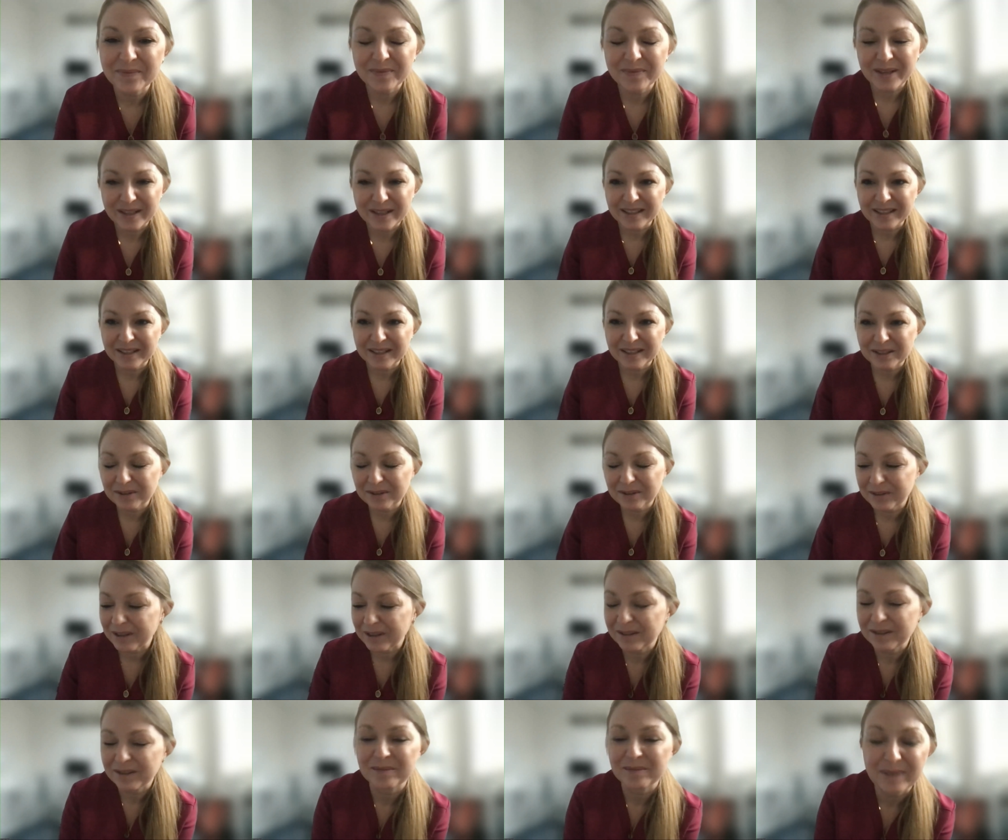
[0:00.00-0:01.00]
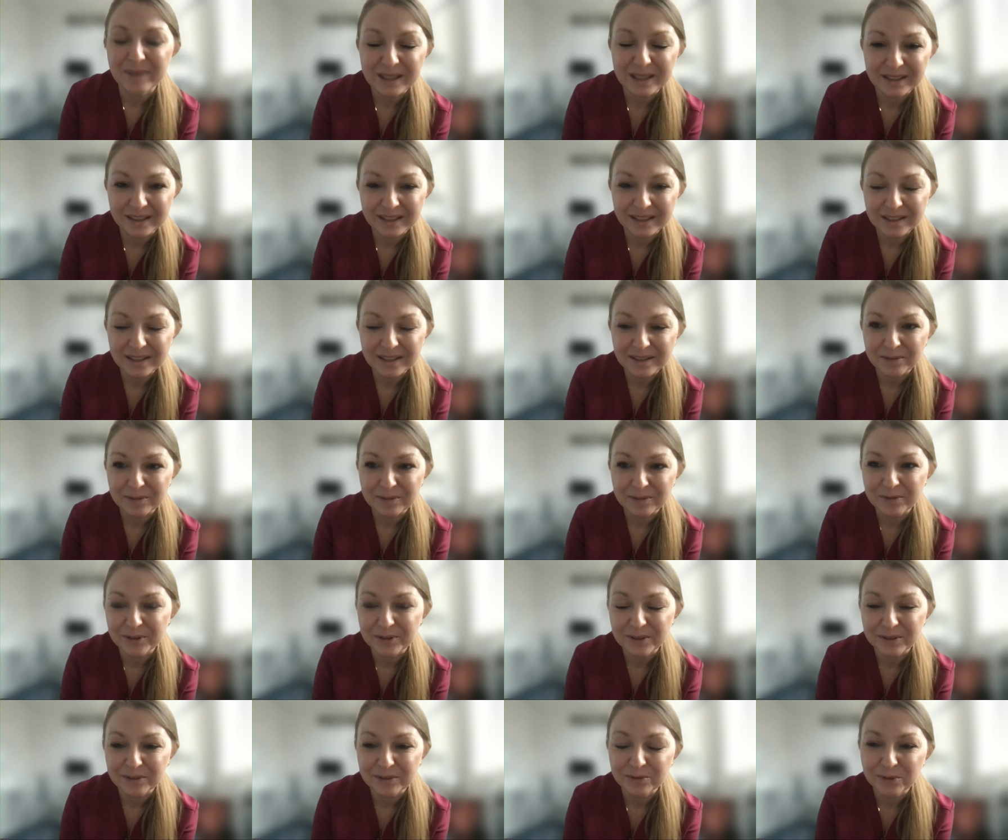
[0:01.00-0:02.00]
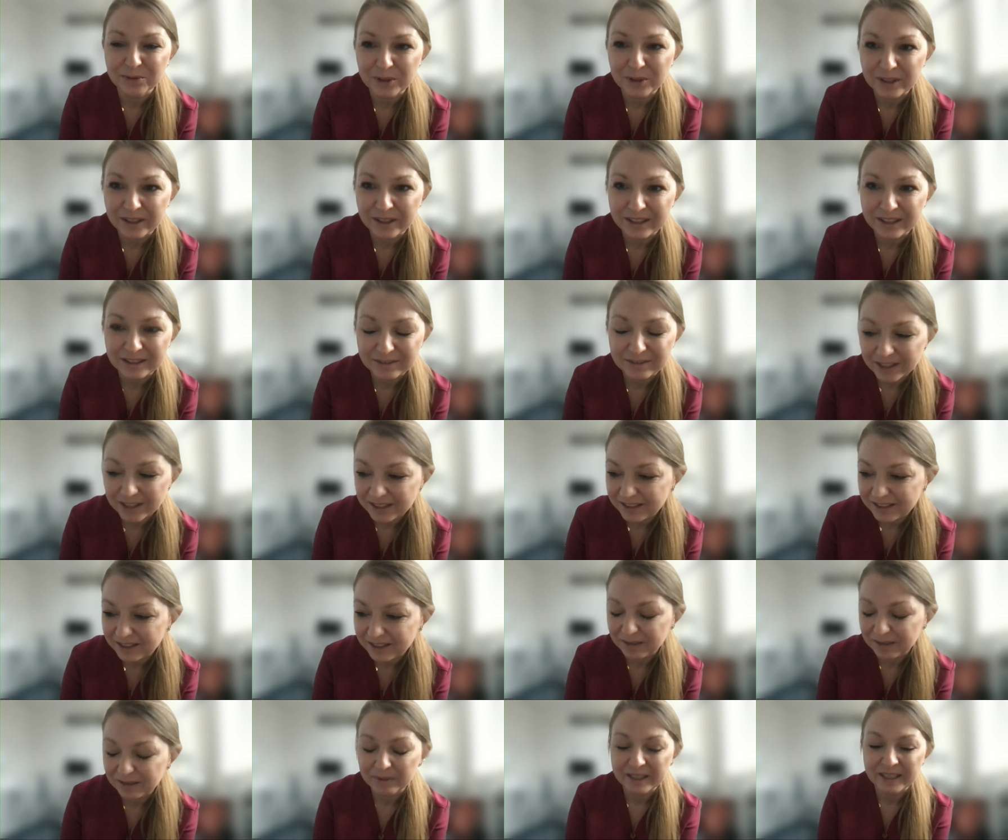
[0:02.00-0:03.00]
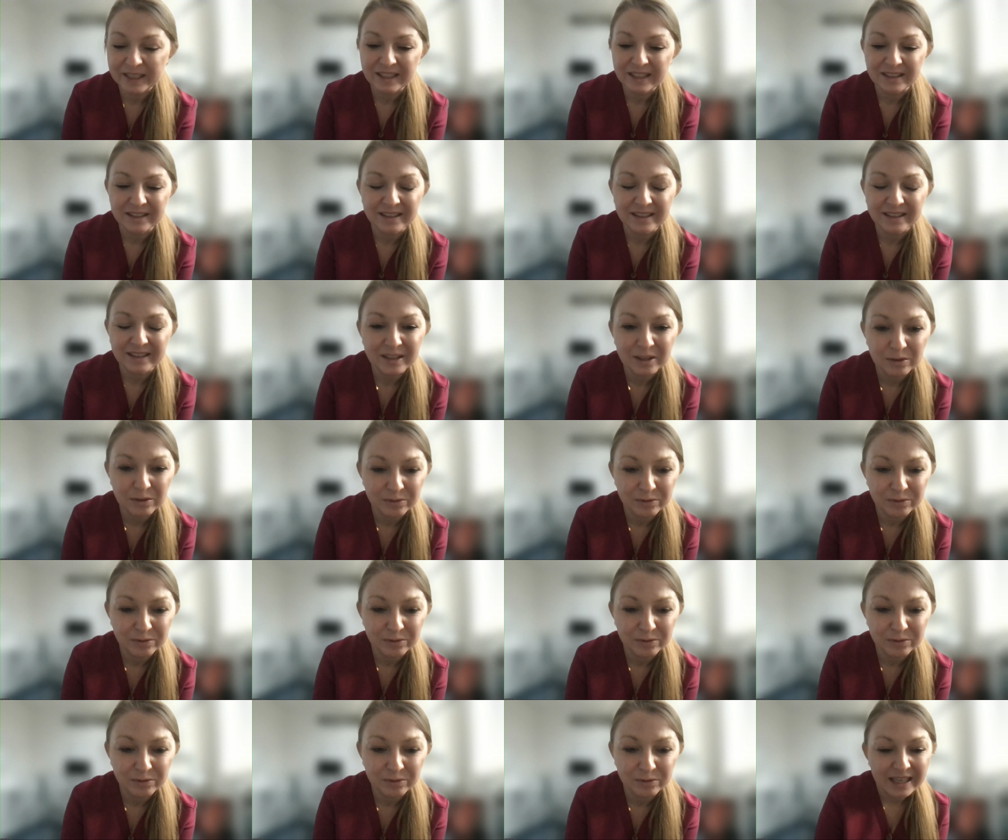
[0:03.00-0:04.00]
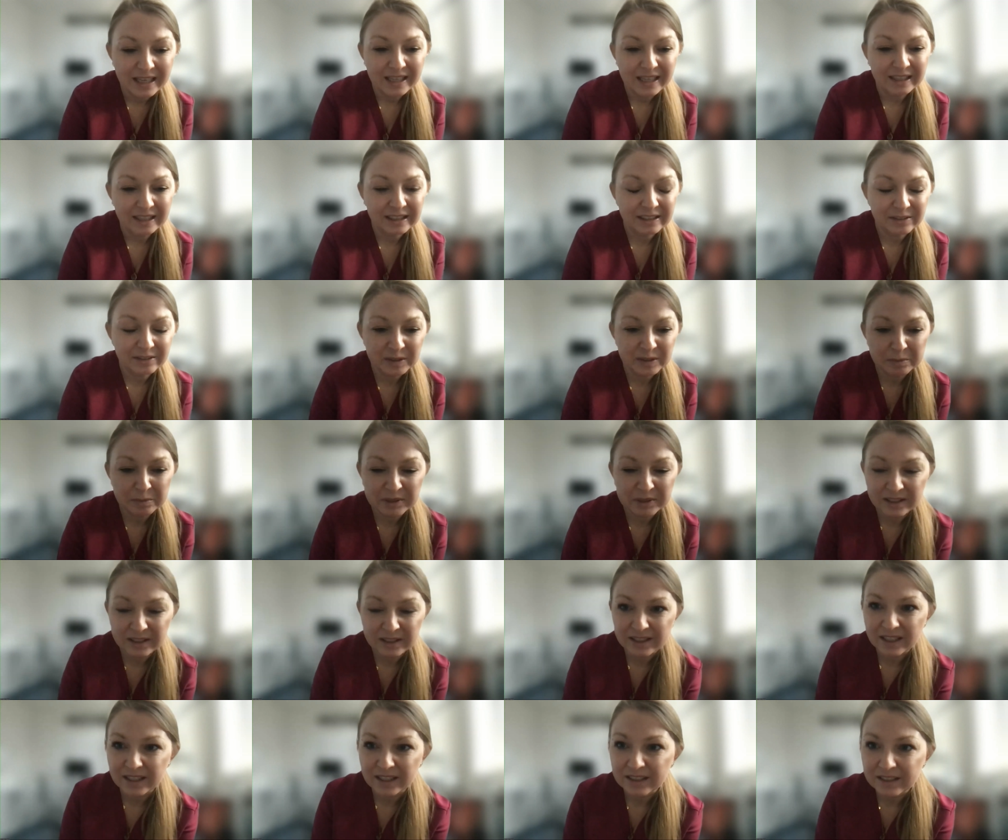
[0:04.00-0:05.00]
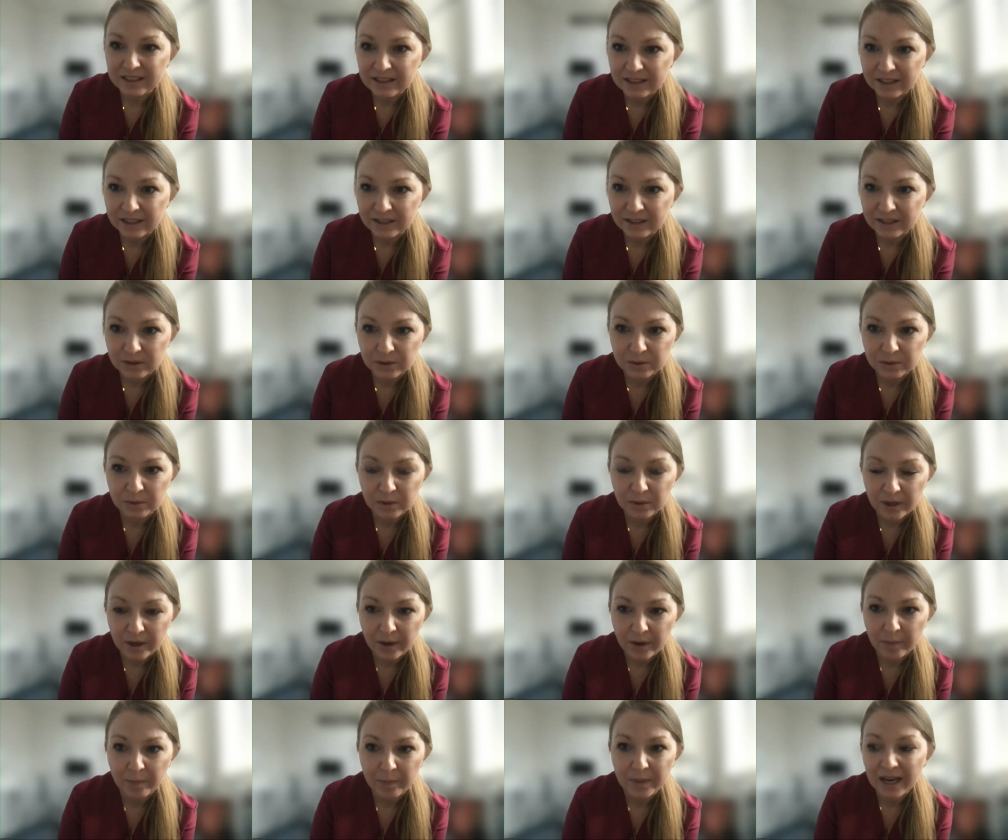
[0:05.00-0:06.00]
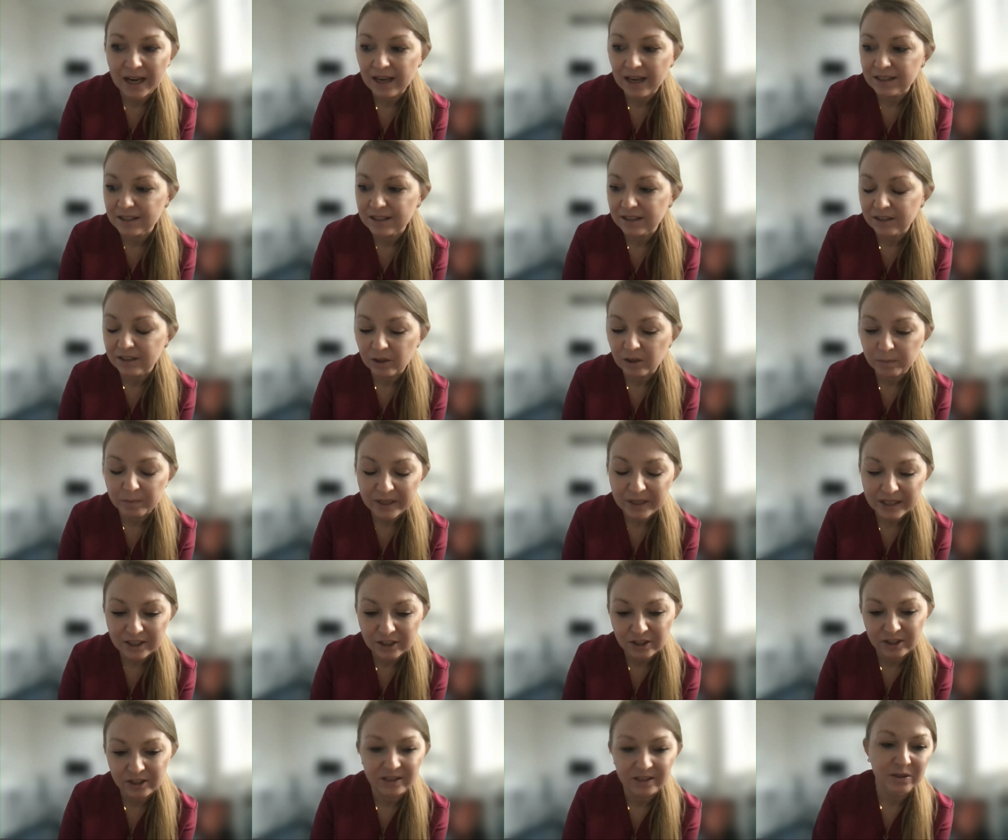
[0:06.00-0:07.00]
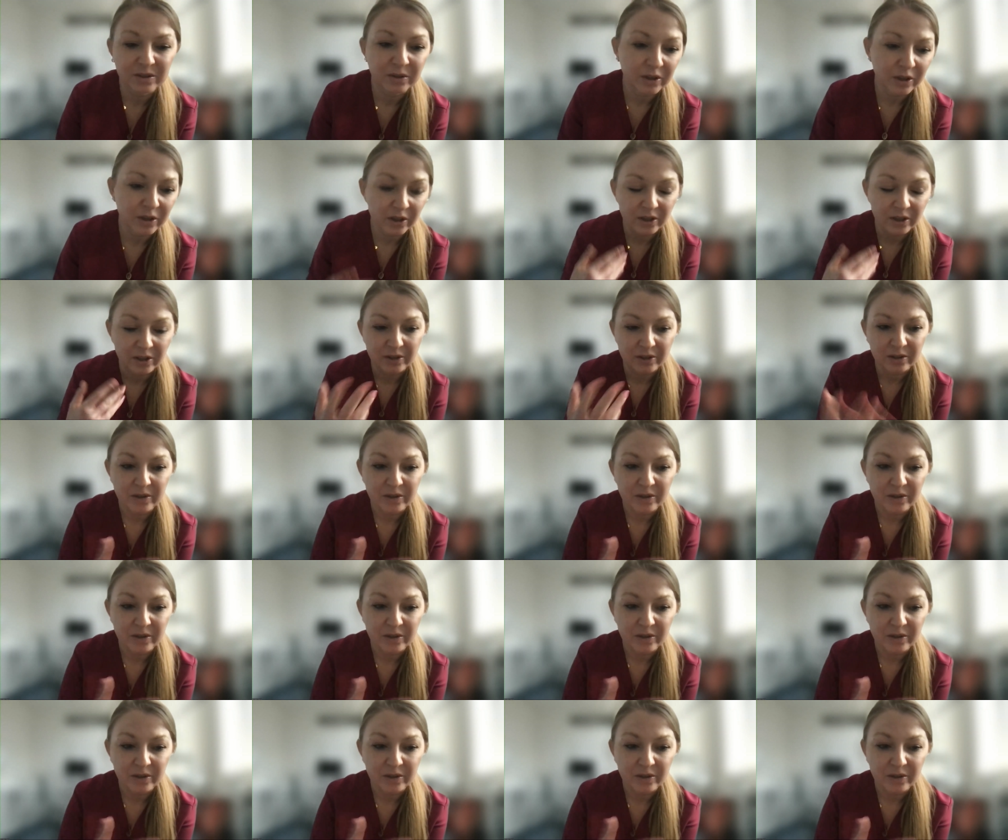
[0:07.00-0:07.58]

Thank you, Magdalena, for inviting me, and thank you for giving this idea to ask our patients or our